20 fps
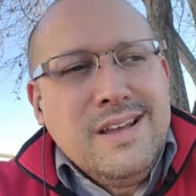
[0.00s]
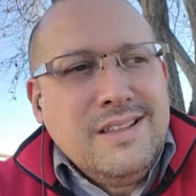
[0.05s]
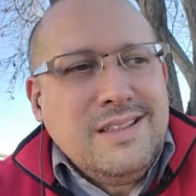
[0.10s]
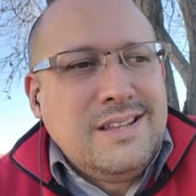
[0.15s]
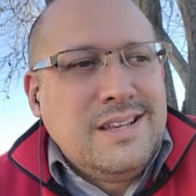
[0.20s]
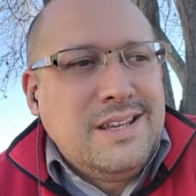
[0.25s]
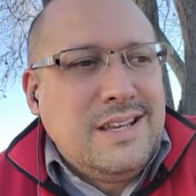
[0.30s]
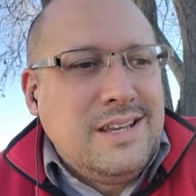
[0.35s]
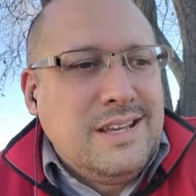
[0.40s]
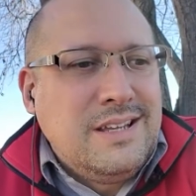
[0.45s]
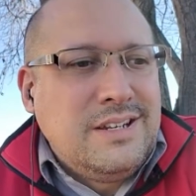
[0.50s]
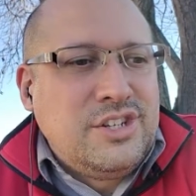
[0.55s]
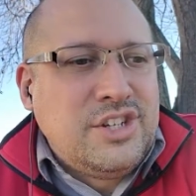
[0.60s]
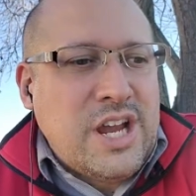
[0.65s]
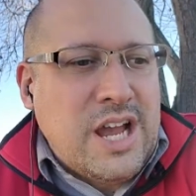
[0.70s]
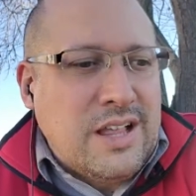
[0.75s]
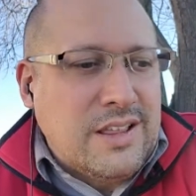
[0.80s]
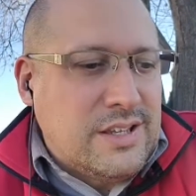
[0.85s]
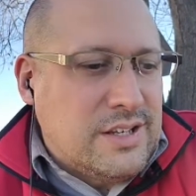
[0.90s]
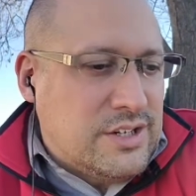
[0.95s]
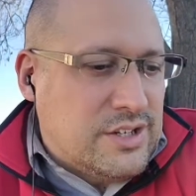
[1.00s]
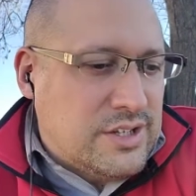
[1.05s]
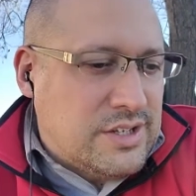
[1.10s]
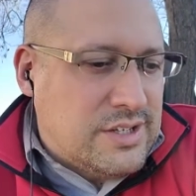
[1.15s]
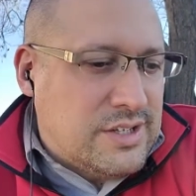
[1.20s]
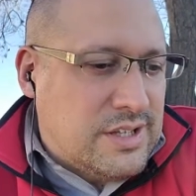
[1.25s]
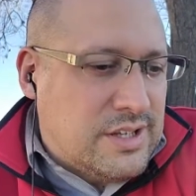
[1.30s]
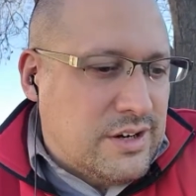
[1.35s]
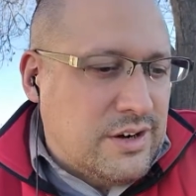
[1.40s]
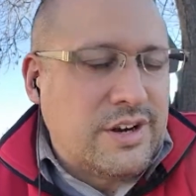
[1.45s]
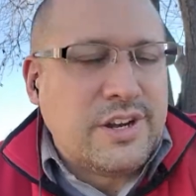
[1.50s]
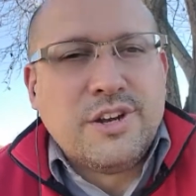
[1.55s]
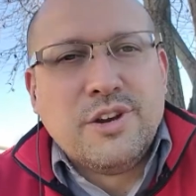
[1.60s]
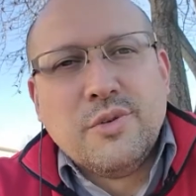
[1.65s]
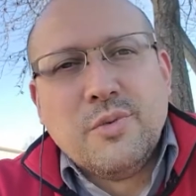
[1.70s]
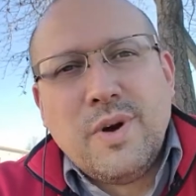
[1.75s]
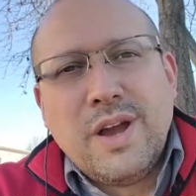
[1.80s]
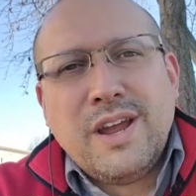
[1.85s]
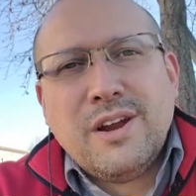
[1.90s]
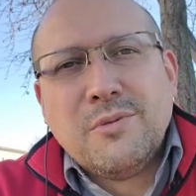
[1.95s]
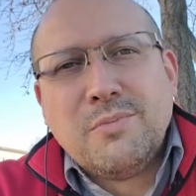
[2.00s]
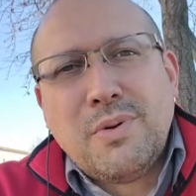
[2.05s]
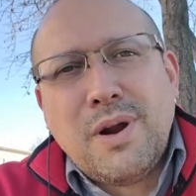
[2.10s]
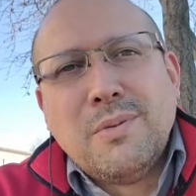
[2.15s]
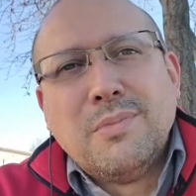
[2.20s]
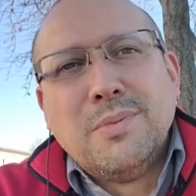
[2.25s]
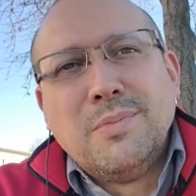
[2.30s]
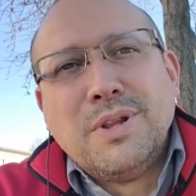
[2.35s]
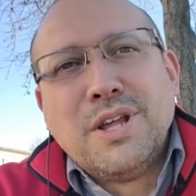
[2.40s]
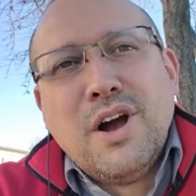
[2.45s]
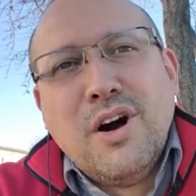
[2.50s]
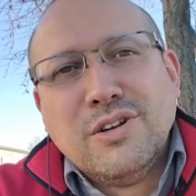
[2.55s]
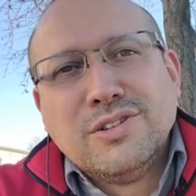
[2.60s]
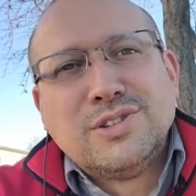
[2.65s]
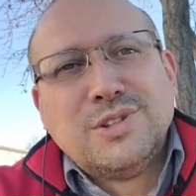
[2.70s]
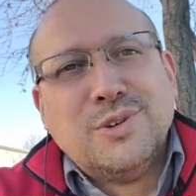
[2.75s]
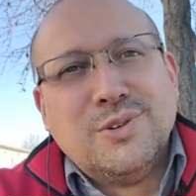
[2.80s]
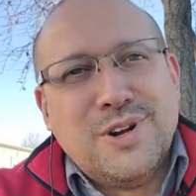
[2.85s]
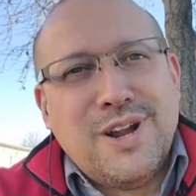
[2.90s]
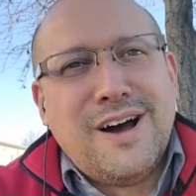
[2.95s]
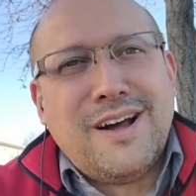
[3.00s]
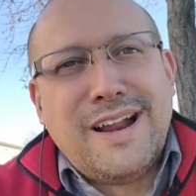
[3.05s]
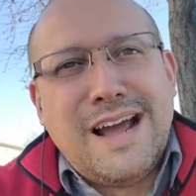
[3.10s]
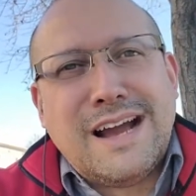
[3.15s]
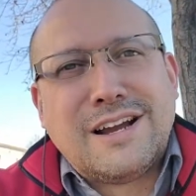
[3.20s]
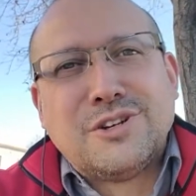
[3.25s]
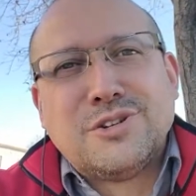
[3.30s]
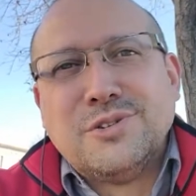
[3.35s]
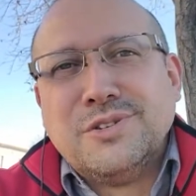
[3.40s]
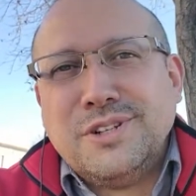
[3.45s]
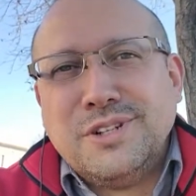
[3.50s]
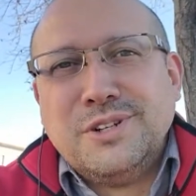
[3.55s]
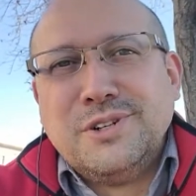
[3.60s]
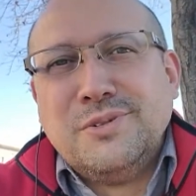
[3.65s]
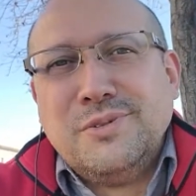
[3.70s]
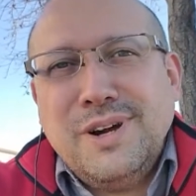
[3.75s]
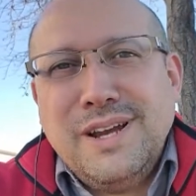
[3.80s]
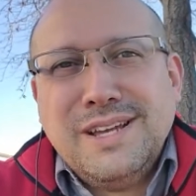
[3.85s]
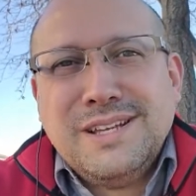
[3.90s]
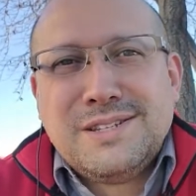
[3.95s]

The challenges that are in your way are probably also not actually in your way.